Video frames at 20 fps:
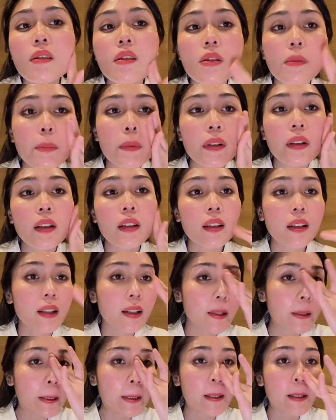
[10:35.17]
Spray it
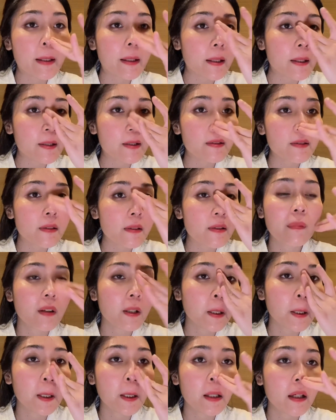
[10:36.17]
like that.
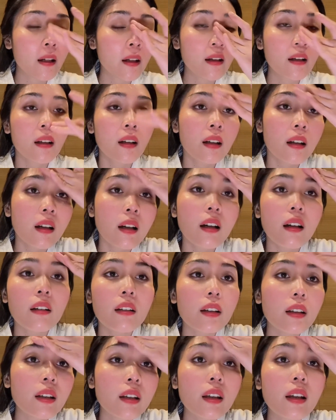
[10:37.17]

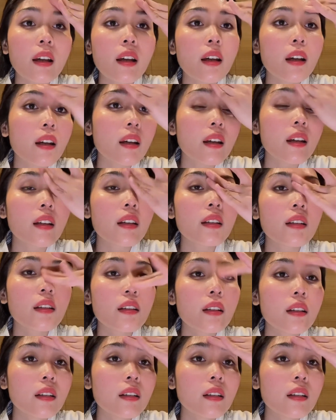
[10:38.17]
Okay.